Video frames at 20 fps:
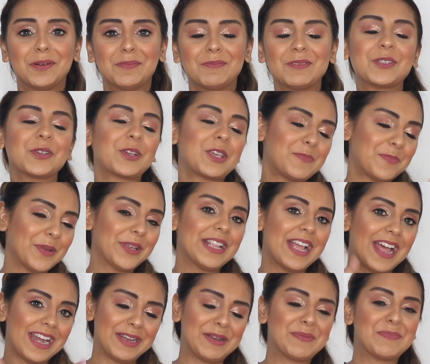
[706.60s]
So keeping
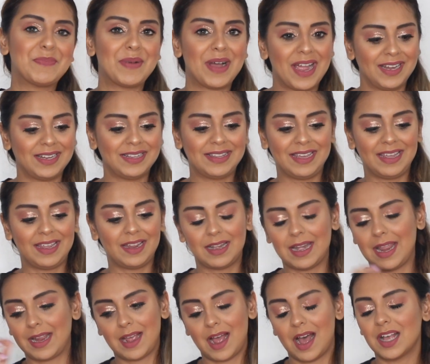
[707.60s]
that in mind, they
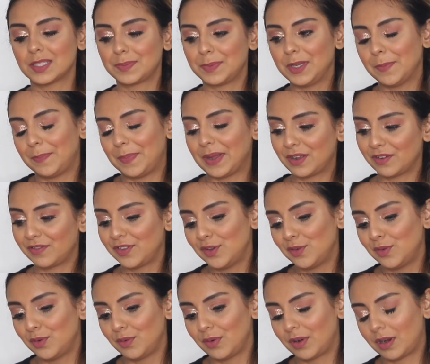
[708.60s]
like asked me to pick a
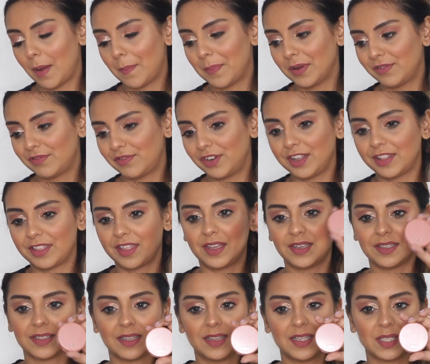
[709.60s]
few, couple of free
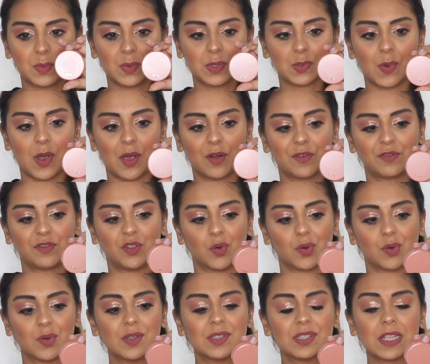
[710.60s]
things, and this was one of
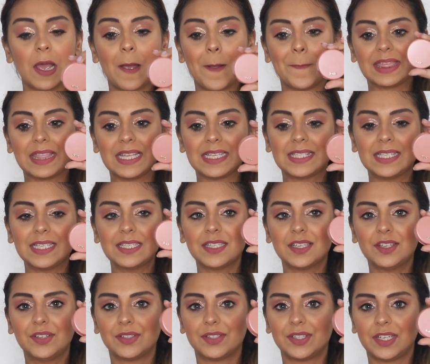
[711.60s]
those. This is
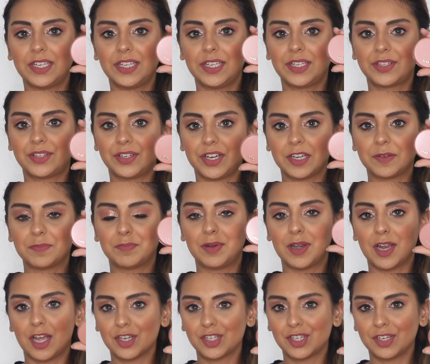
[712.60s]
a really great
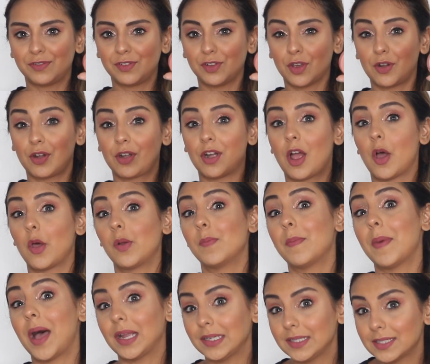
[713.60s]
blush if you're around
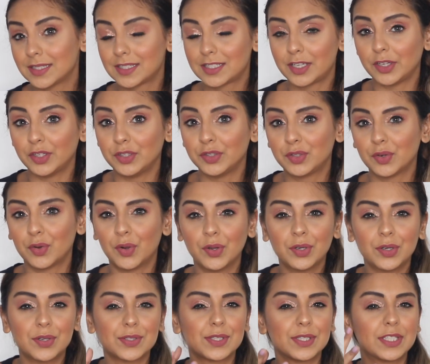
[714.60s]
my skin tone,
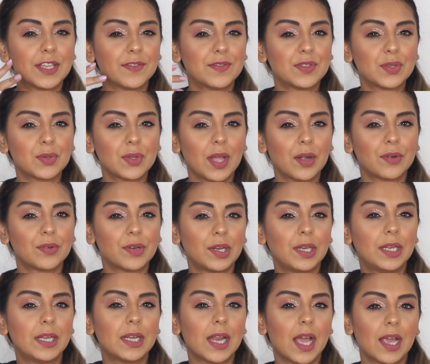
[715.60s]
because it gives you that
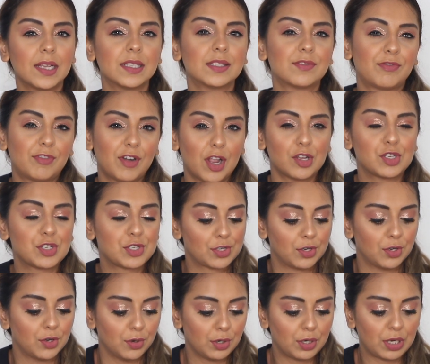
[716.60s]
really nice
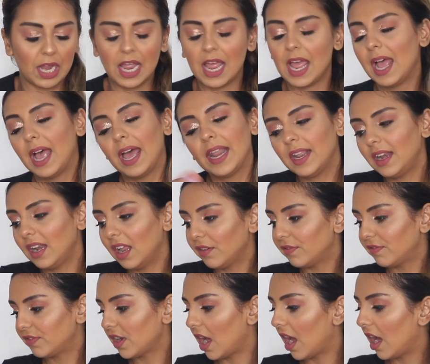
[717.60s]
flushed look. And I
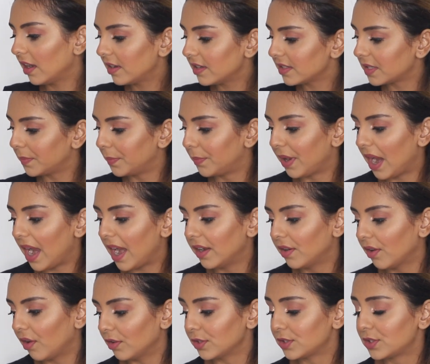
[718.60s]
love Tarte as a
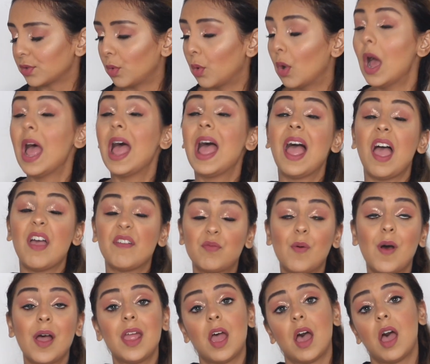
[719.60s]
brand also.
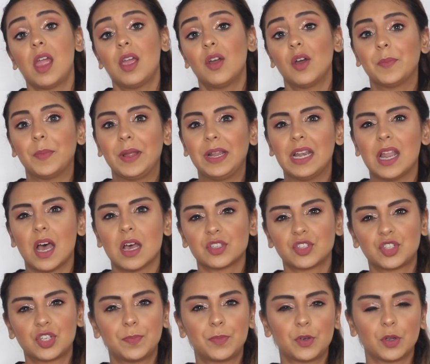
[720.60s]
FYI, on my
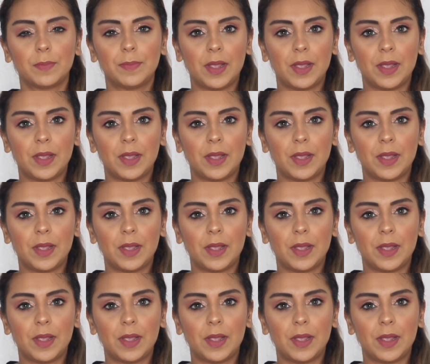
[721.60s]
last trip to